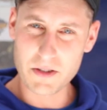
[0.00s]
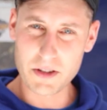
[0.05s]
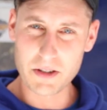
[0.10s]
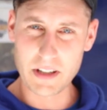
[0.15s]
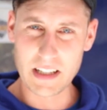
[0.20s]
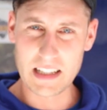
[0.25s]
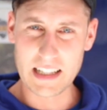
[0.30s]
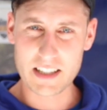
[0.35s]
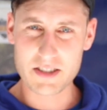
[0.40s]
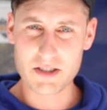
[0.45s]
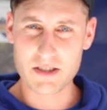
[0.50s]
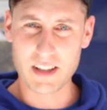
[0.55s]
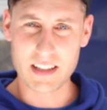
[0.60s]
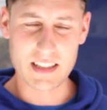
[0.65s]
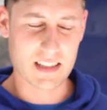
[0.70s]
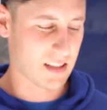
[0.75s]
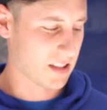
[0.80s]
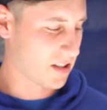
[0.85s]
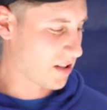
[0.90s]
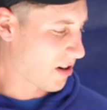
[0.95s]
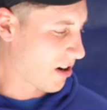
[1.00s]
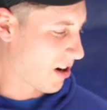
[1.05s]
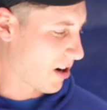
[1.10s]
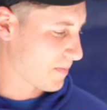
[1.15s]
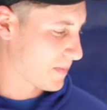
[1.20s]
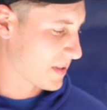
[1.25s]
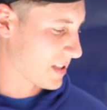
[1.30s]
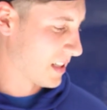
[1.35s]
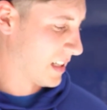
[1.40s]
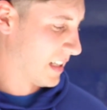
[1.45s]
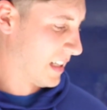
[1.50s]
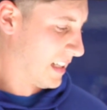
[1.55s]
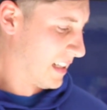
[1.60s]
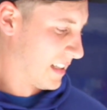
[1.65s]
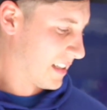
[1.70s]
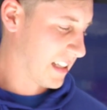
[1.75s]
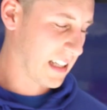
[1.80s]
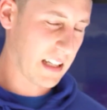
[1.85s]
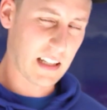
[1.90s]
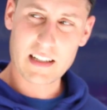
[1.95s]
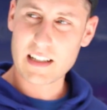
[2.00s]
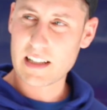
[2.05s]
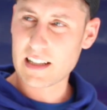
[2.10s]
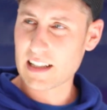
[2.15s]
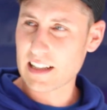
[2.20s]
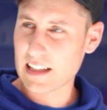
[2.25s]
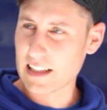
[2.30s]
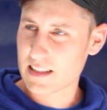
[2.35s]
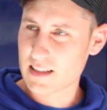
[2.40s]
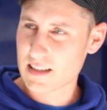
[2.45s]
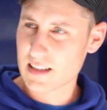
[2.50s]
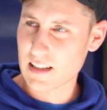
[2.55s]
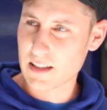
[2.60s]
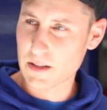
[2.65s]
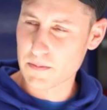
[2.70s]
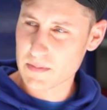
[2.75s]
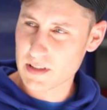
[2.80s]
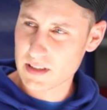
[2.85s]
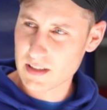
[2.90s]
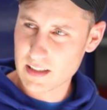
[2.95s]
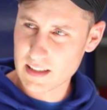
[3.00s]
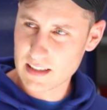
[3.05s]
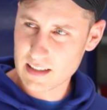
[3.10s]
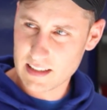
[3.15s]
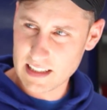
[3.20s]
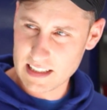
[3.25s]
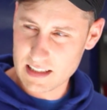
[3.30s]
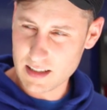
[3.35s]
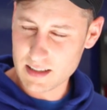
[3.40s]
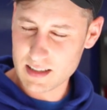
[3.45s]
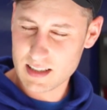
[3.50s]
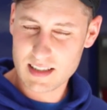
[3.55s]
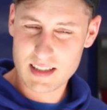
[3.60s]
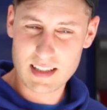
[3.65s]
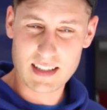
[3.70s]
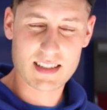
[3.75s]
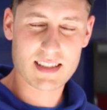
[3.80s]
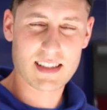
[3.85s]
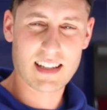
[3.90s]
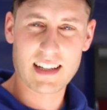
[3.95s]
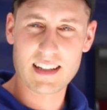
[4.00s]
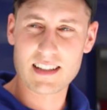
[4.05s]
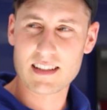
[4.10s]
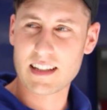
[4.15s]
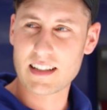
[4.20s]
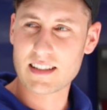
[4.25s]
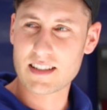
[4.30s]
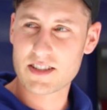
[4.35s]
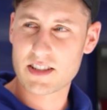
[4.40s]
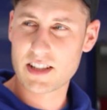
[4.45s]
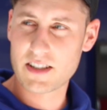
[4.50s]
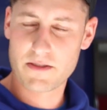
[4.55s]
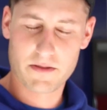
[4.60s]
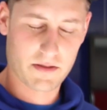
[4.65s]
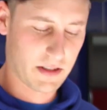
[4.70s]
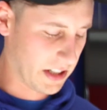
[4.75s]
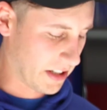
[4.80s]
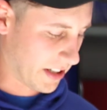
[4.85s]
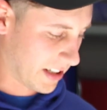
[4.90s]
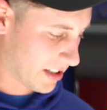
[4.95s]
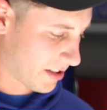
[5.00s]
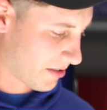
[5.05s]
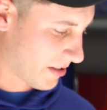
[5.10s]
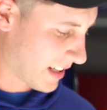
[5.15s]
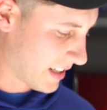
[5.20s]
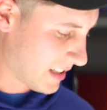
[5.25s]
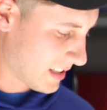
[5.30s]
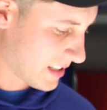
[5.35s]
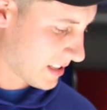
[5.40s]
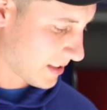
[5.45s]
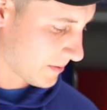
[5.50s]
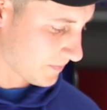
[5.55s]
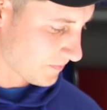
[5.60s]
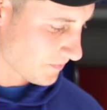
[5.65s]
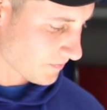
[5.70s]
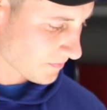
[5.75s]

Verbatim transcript: for your electrolytes and carbs gets, um, some sustained energy during the race.